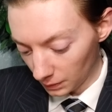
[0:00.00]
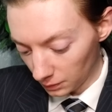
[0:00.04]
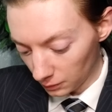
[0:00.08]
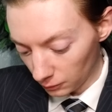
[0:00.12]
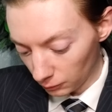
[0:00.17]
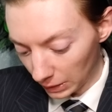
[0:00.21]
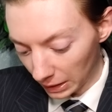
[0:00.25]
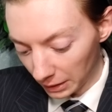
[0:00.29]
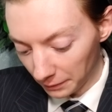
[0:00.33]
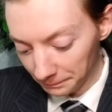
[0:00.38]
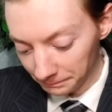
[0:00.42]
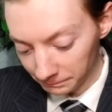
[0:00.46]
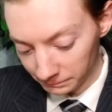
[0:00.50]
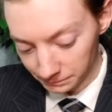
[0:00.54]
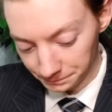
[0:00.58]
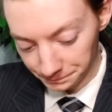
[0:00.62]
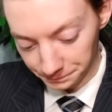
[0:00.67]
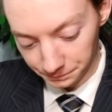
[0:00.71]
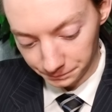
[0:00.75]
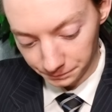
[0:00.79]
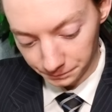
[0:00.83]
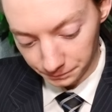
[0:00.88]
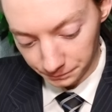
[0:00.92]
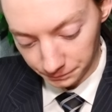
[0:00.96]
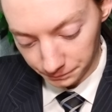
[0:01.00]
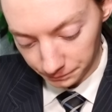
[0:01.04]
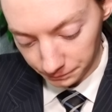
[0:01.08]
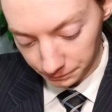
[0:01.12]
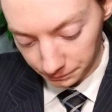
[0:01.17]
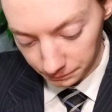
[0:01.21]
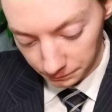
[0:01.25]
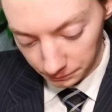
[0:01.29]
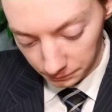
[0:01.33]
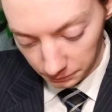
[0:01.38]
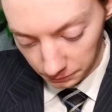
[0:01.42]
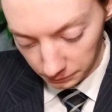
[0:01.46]
Well,
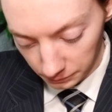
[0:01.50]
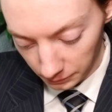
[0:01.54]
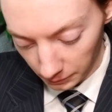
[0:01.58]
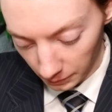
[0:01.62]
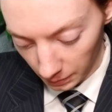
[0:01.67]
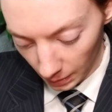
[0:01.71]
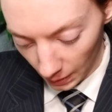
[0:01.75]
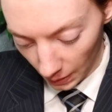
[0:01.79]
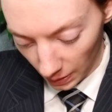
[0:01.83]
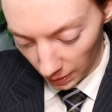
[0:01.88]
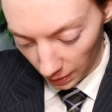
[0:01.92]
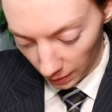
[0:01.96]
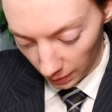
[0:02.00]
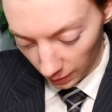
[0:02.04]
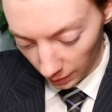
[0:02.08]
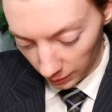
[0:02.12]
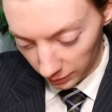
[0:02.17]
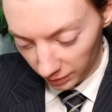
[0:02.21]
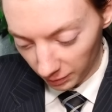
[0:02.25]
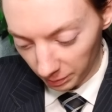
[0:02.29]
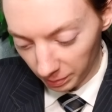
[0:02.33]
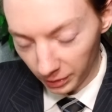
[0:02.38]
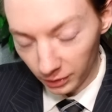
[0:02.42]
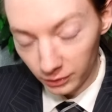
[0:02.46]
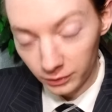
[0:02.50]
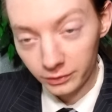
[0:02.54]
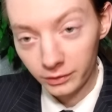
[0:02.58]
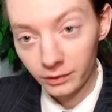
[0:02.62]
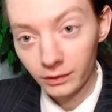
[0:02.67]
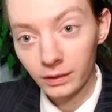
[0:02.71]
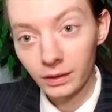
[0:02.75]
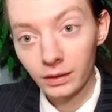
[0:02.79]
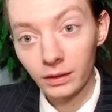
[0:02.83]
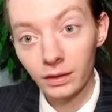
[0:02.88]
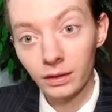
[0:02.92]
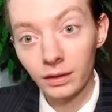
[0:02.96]
yeah, I suppose you
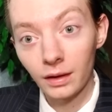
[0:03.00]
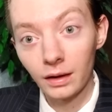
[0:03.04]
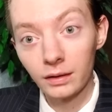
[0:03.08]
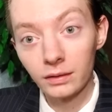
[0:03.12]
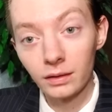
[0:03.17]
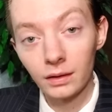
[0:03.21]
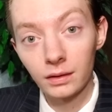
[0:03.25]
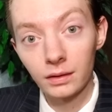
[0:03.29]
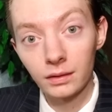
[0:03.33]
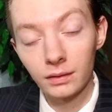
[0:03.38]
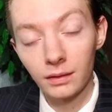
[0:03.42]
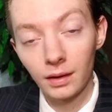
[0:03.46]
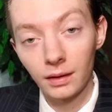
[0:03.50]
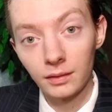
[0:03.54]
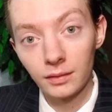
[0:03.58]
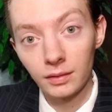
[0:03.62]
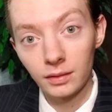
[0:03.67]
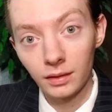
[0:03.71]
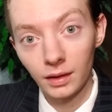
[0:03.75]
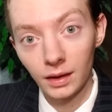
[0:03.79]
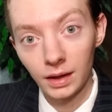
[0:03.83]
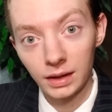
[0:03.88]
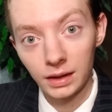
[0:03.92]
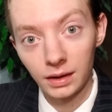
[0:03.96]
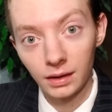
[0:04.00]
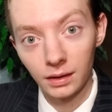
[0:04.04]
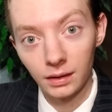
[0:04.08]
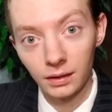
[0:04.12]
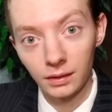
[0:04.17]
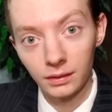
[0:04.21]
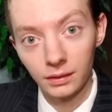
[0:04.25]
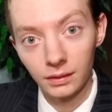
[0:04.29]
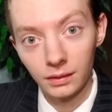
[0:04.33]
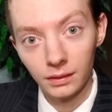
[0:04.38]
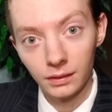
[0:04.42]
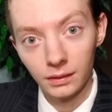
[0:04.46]
can say that it tastes like
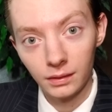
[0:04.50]
a